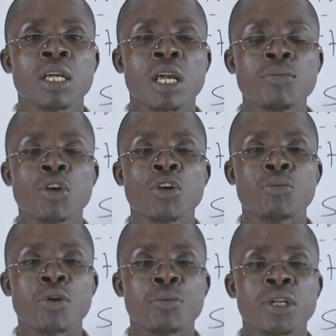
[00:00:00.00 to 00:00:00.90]
chemical
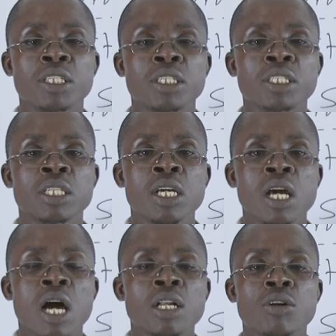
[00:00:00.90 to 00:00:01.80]
properties
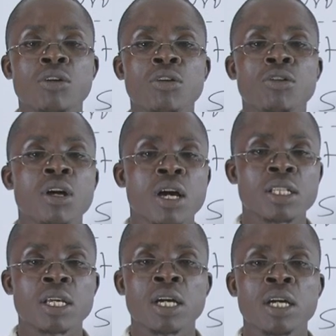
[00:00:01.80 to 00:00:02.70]
and all
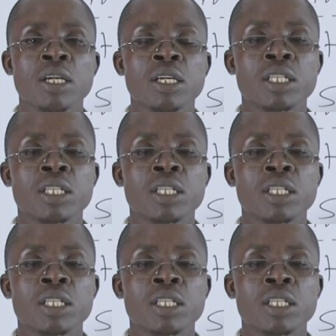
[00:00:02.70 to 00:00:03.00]
other